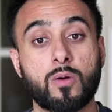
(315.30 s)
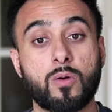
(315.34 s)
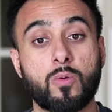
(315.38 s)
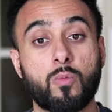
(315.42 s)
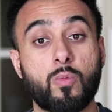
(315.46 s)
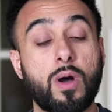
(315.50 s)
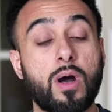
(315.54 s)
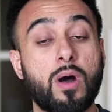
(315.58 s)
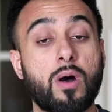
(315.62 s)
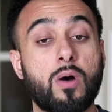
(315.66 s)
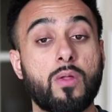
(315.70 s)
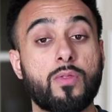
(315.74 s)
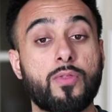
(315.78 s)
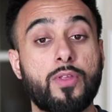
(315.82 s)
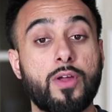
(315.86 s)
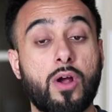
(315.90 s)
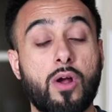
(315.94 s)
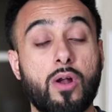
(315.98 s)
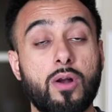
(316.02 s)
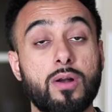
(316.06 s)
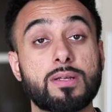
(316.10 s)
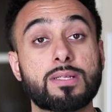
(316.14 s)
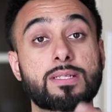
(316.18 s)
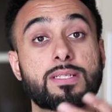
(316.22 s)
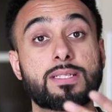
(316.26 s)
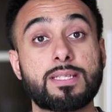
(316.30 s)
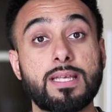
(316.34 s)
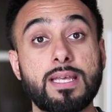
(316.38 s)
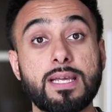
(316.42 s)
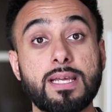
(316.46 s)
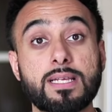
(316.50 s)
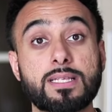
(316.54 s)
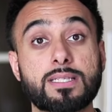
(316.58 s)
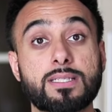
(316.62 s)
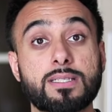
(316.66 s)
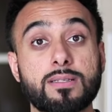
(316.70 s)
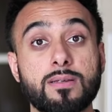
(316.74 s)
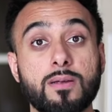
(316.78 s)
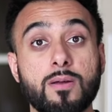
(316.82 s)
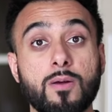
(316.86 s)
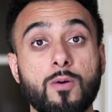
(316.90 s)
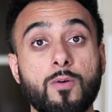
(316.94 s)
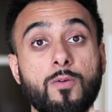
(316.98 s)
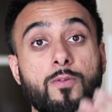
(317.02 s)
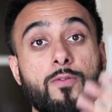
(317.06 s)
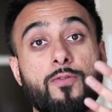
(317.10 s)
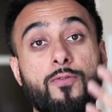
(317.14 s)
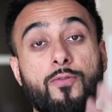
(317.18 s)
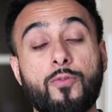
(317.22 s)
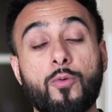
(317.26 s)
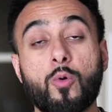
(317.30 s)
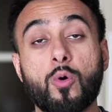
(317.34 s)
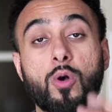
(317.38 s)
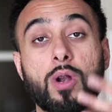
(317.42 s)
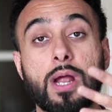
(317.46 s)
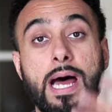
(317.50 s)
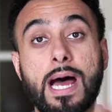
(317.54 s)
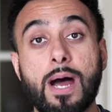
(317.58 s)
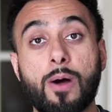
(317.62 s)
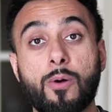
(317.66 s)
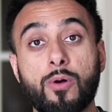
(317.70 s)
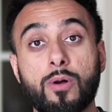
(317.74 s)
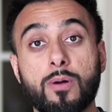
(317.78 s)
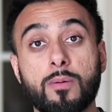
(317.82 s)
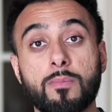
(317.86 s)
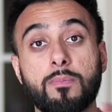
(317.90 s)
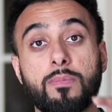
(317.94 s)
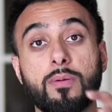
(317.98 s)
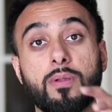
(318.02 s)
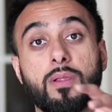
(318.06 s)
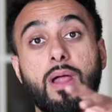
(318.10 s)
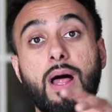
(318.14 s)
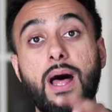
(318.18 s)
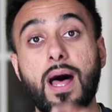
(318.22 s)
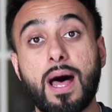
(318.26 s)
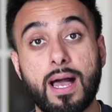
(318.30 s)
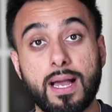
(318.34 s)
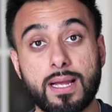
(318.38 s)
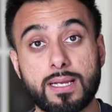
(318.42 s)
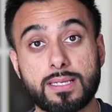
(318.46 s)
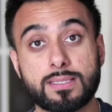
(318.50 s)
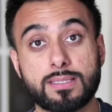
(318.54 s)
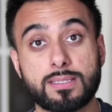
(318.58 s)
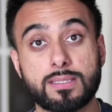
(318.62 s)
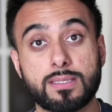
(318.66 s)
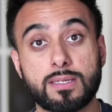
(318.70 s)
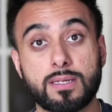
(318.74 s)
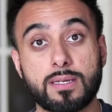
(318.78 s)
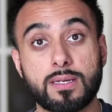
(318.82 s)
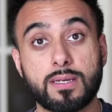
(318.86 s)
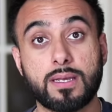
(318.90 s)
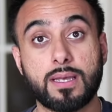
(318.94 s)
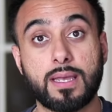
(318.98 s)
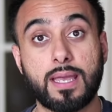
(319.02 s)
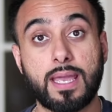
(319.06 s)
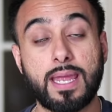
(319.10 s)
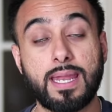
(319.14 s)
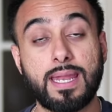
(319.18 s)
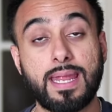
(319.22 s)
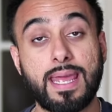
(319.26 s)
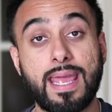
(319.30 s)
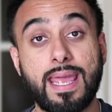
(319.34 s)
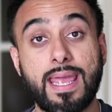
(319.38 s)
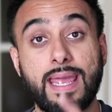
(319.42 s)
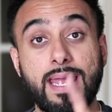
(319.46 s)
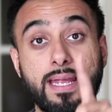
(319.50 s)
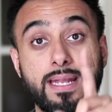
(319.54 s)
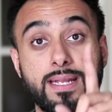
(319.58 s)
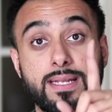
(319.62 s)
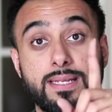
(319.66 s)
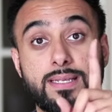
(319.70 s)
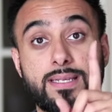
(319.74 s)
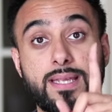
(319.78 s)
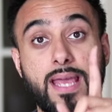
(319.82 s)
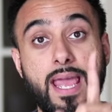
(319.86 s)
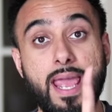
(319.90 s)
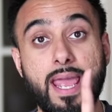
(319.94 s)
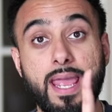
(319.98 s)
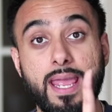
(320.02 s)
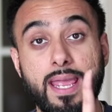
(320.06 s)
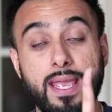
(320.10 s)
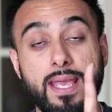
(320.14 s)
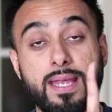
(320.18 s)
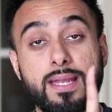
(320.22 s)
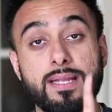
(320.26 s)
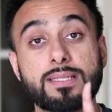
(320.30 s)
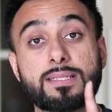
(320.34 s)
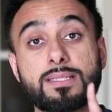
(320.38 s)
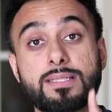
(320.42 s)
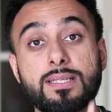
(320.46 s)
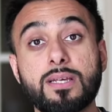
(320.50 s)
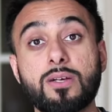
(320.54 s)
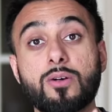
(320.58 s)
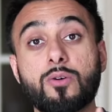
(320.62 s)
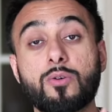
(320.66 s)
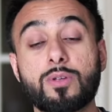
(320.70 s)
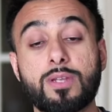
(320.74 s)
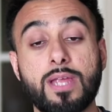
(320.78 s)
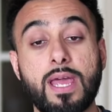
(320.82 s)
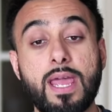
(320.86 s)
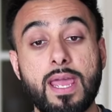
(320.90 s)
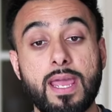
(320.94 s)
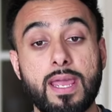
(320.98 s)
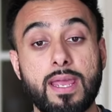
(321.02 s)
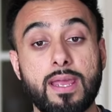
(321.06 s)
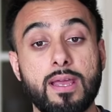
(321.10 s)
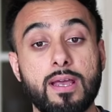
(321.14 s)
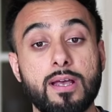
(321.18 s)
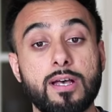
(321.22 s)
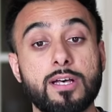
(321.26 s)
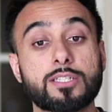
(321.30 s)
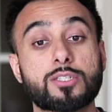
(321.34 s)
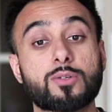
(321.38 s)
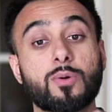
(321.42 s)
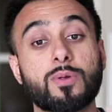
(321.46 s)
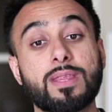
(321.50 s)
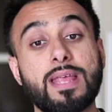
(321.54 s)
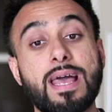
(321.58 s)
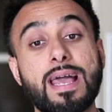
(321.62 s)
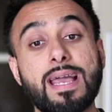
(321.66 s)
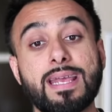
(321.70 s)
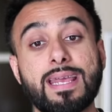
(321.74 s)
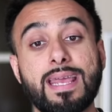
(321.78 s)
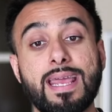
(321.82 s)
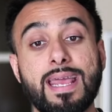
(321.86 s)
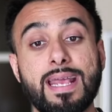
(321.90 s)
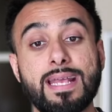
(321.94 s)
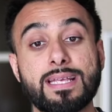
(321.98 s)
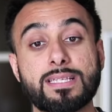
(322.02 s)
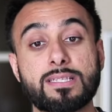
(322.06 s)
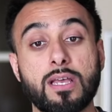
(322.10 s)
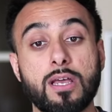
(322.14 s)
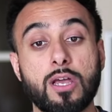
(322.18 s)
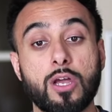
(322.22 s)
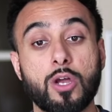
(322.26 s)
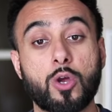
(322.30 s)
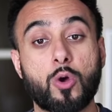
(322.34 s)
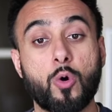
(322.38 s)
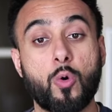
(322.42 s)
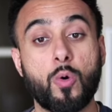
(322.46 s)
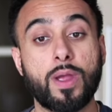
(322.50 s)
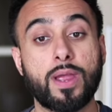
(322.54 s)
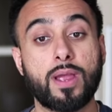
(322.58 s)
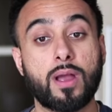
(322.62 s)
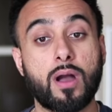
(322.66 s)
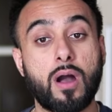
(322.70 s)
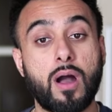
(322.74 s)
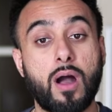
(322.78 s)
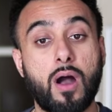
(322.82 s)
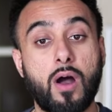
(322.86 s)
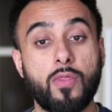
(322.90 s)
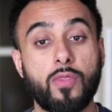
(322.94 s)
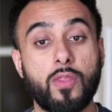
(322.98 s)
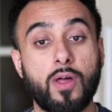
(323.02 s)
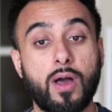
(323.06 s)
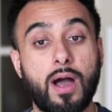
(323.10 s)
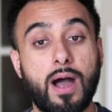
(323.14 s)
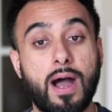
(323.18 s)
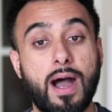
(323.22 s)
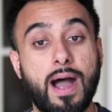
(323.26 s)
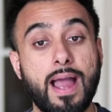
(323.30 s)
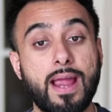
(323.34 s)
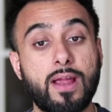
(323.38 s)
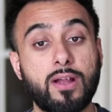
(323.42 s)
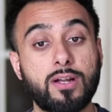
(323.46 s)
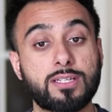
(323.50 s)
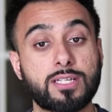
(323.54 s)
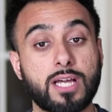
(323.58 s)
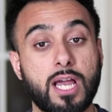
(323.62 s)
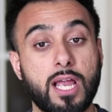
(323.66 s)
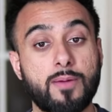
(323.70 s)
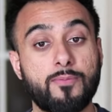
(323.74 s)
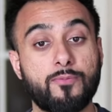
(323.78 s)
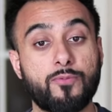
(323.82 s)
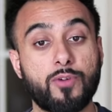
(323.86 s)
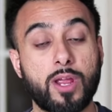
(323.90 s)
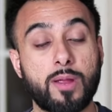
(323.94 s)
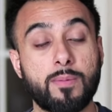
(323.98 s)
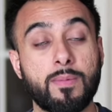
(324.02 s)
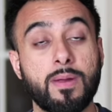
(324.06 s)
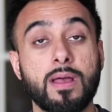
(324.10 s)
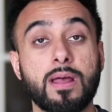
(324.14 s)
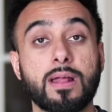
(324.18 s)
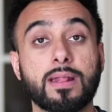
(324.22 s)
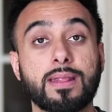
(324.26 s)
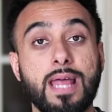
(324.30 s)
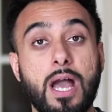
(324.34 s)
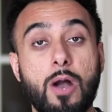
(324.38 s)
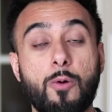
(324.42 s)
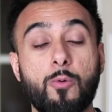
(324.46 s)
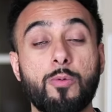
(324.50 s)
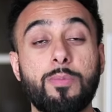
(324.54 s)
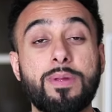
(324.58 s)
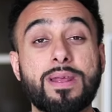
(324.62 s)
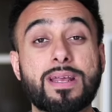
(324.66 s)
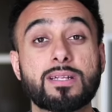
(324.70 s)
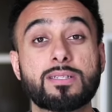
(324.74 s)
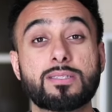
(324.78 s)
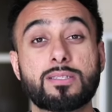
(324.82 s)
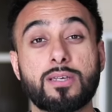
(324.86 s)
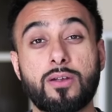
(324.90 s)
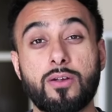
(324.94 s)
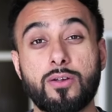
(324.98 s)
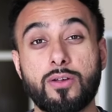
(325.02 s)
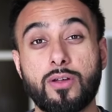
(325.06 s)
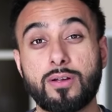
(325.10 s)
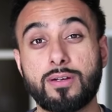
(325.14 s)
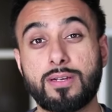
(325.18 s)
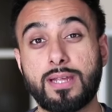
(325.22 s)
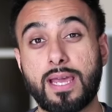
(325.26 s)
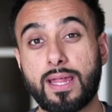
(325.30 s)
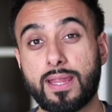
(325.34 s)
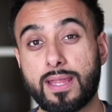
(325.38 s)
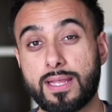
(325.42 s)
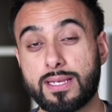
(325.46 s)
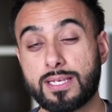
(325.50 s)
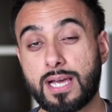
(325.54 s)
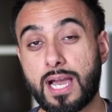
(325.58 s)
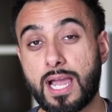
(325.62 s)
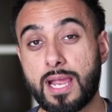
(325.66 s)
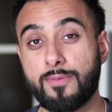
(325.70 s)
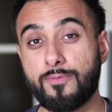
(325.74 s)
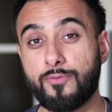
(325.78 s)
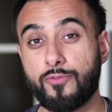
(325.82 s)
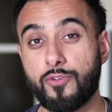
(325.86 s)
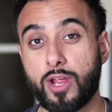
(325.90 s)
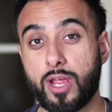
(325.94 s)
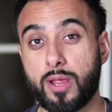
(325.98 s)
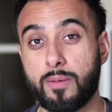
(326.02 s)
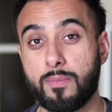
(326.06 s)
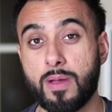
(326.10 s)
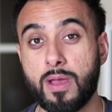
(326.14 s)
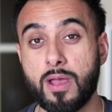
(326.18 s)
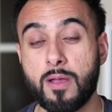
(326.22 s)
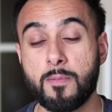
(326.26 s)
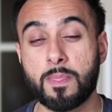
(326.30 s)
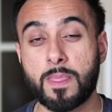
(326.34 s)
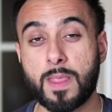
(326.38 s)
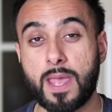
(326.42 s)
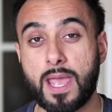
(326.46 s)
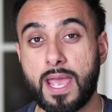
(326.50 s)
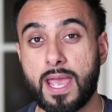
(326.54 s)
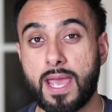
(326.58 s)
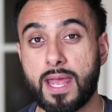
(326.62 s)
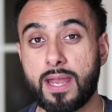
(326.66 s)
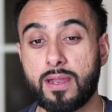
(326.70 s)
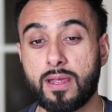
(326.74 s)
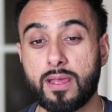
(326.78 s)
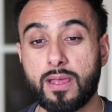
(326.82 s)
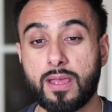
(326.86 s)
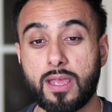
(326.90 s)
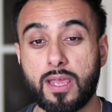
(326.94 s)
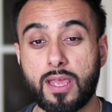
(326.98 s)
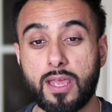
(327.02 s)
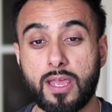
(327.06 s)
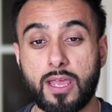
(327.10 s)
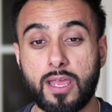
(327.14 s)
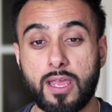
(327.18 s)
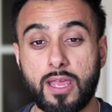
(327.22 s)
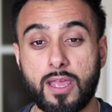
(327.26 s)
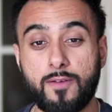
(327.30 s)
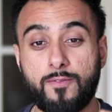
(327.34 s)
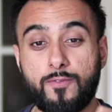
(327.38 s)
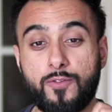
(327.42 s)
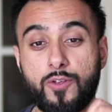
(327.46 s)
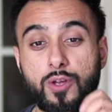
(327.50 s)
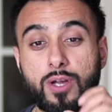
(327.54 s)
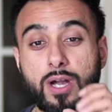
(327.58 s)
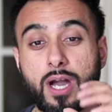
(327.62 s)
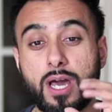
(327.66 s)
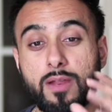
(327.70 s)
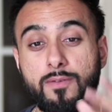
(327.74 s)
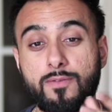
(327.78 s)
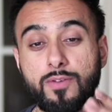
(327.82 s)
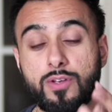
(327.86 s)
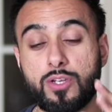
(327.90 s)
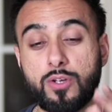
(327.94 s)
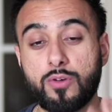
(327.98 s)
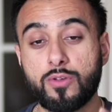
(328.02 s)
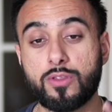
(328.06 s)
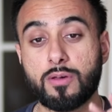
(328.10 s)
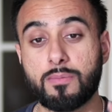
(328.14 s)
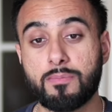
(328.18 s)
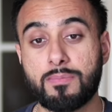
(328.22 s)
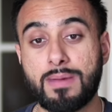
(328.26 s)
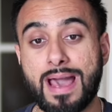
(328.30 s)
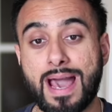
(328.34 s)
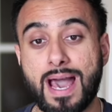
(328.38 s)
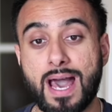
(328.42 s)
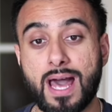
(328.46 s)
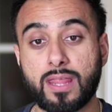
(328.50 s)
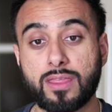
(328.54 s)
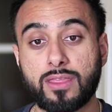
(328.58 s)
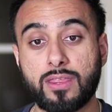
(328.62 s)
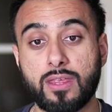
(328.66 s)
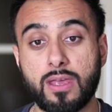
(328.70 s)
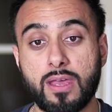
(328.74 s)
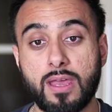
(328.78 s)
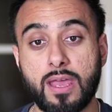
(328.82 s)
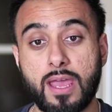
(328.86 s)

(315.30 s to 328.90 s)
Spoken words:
Well, there are 6 4-hour blocks in a day, in a single day. So in that case, going on the higher time frame, that would be considered your daily time frame. And if you kind of do the math,